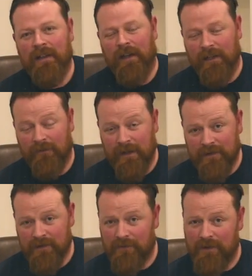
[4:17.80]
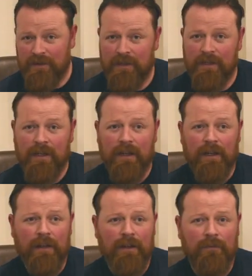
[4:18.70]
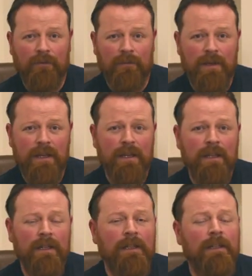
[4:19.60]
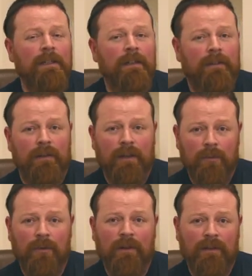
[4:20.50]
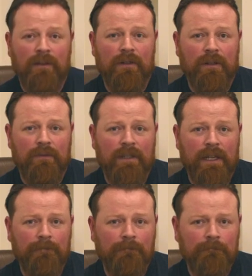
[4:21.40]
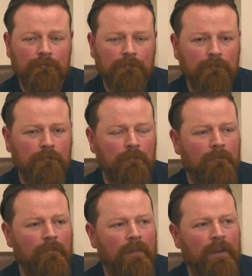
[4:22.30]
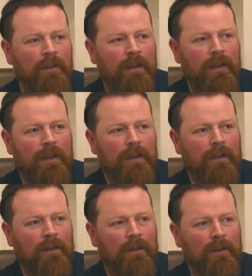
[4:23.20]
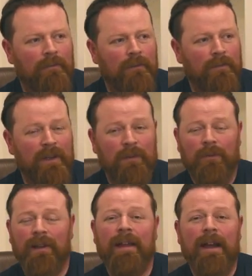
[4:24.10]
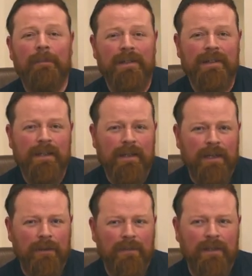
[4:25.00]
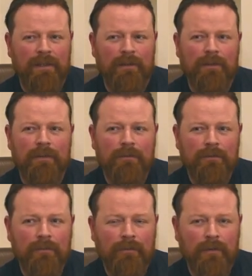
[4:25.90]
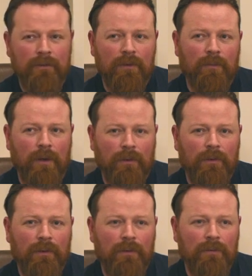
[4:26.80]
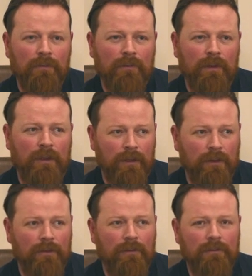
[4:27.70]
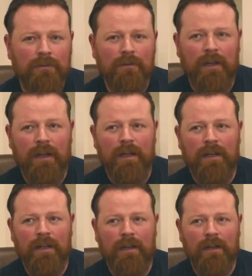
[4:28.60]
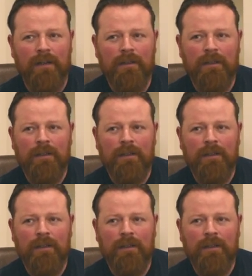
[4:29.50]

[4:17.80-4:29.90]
I'm going to rate this whiskey, for me, it's a 9.7 out of 10. And it makes me really happy to say that, because a few bottles ago, I